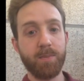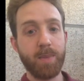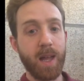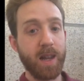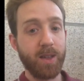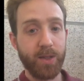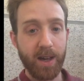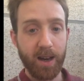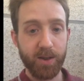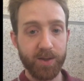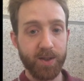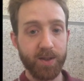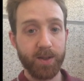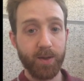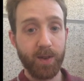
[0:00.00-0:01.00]
many
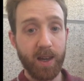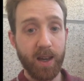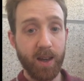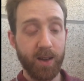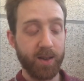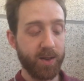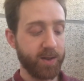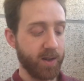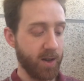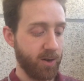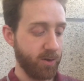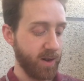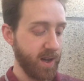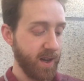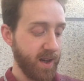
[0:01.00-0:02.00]
thousands of years, so
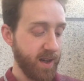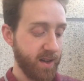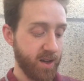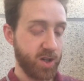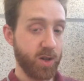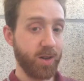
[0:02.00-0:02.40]
it